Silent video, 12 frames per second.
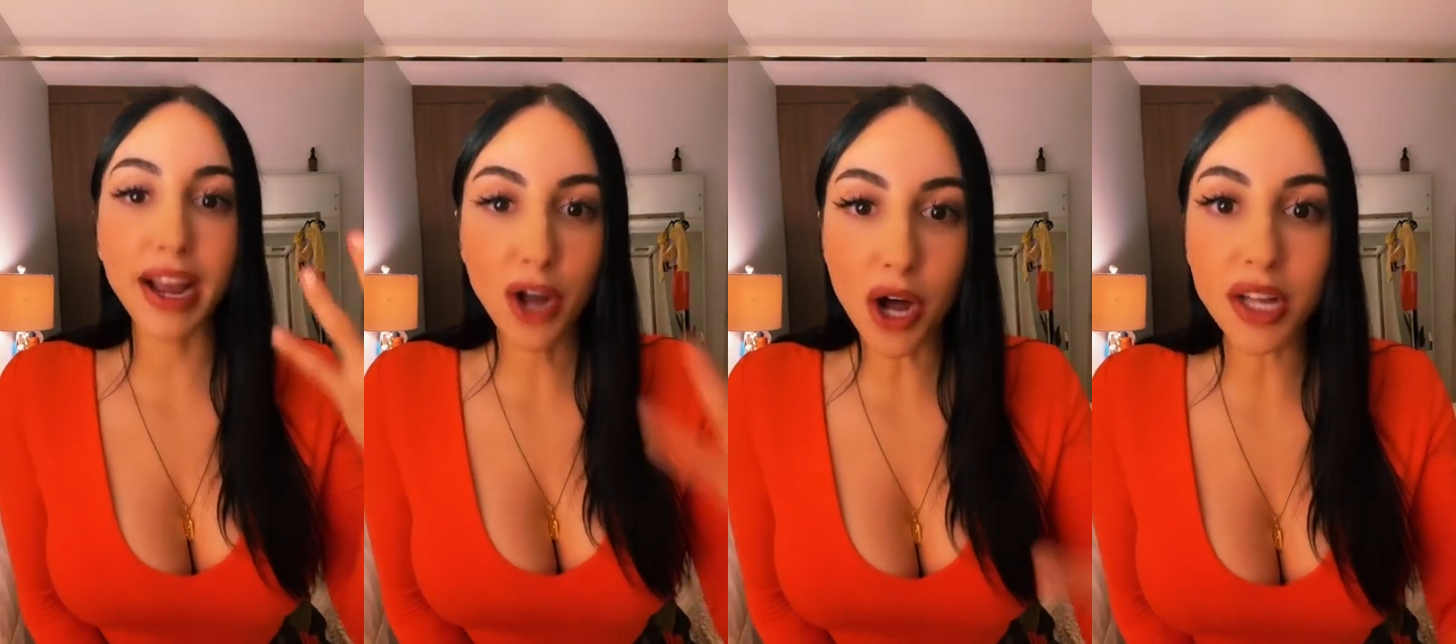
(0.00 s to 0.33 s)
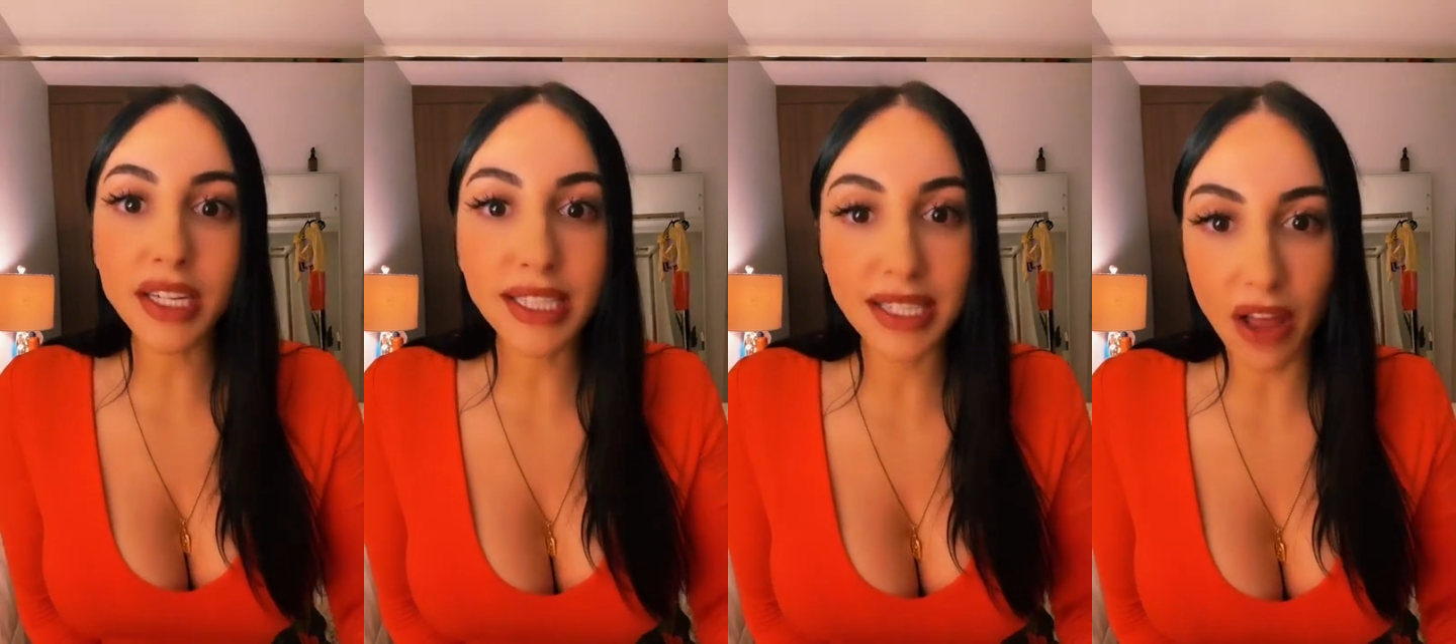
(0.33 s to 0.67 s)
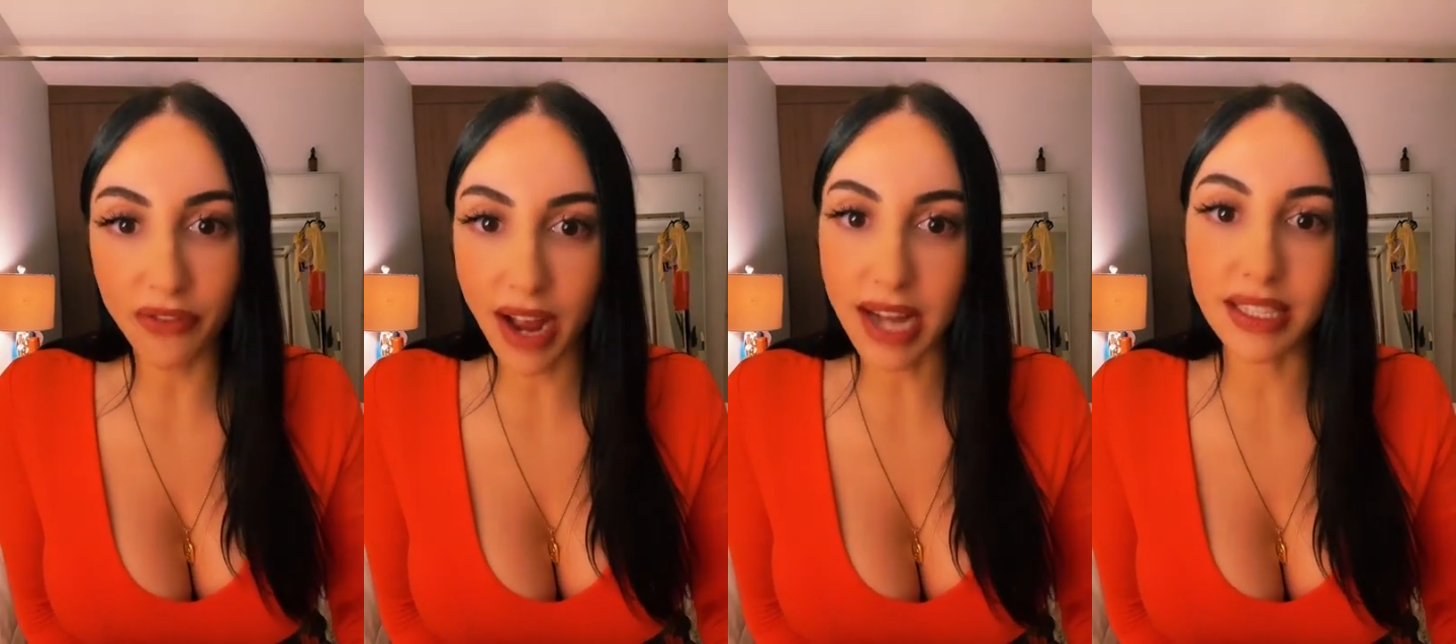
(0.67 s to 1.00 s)
call it a
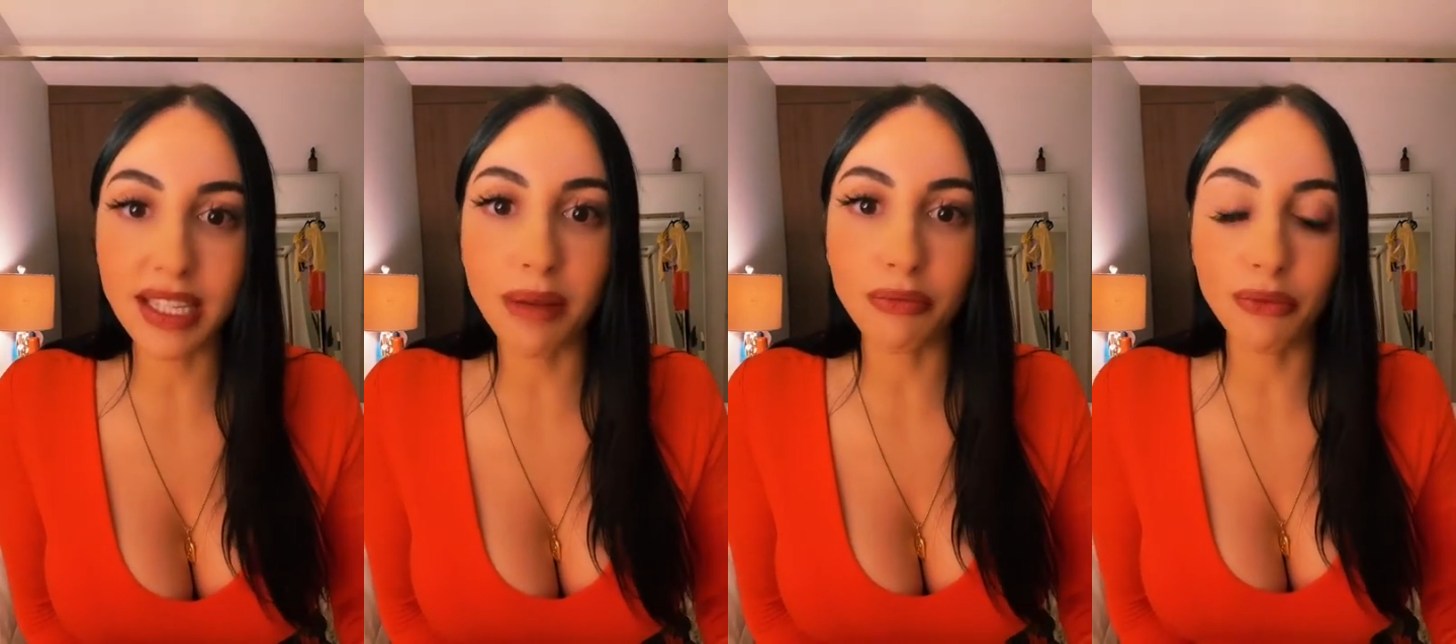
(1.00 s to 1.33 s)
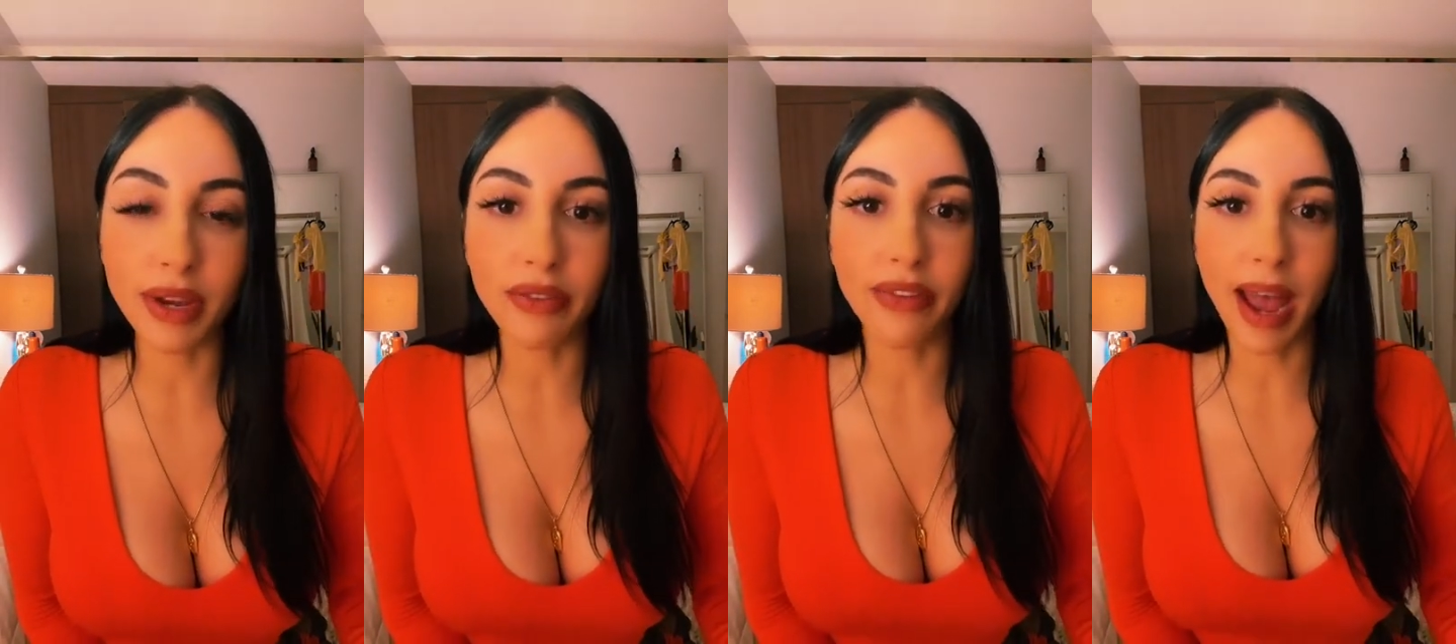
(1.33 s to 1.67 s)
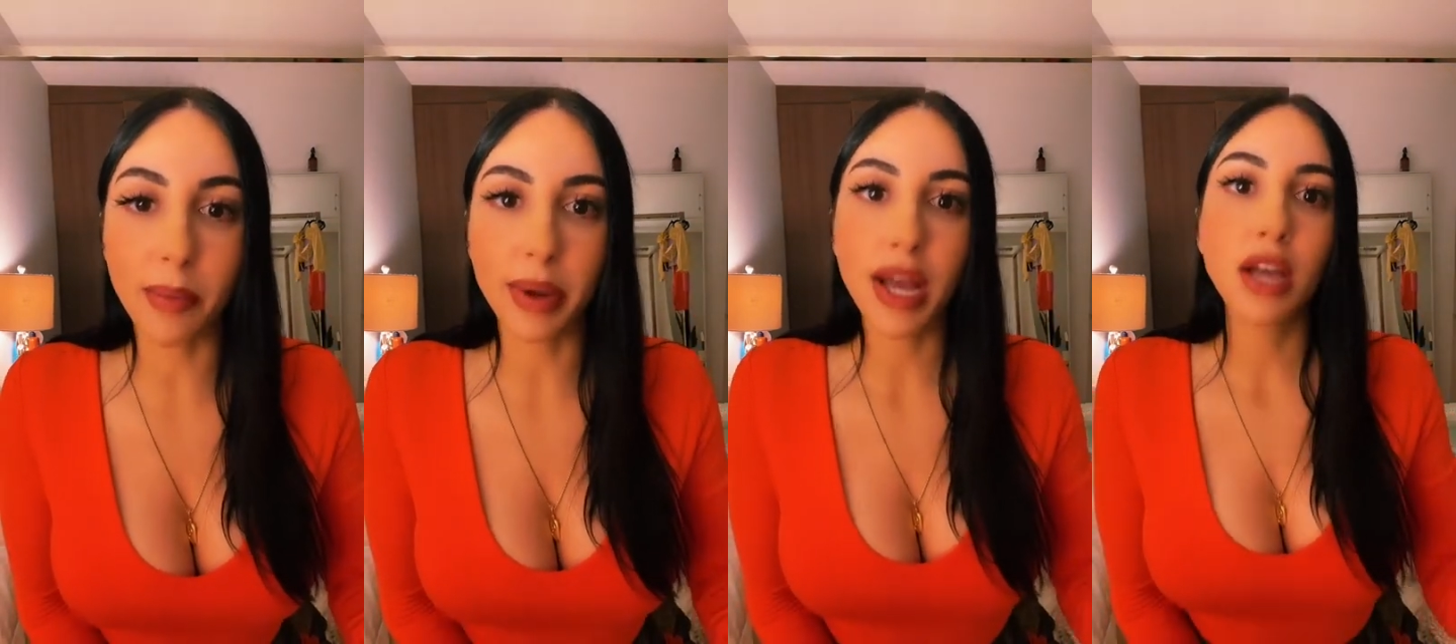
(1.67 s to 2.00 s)
self-concept
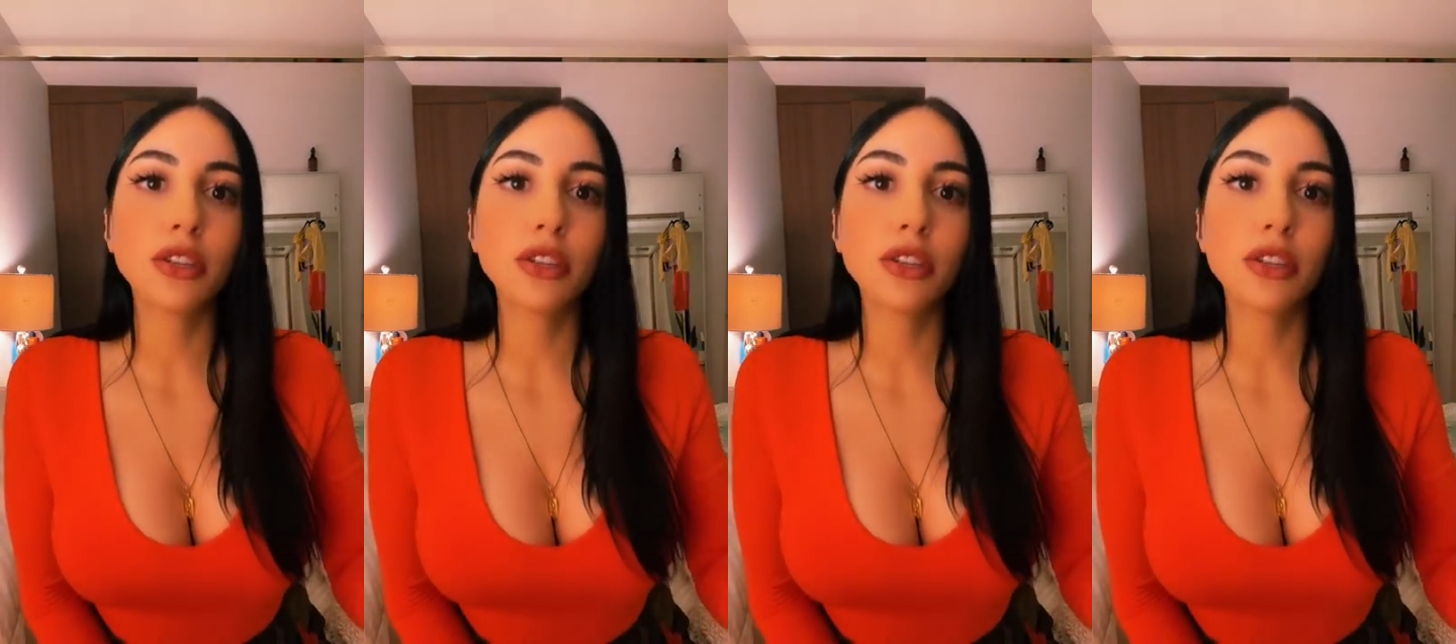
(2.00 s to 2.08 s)
revamp.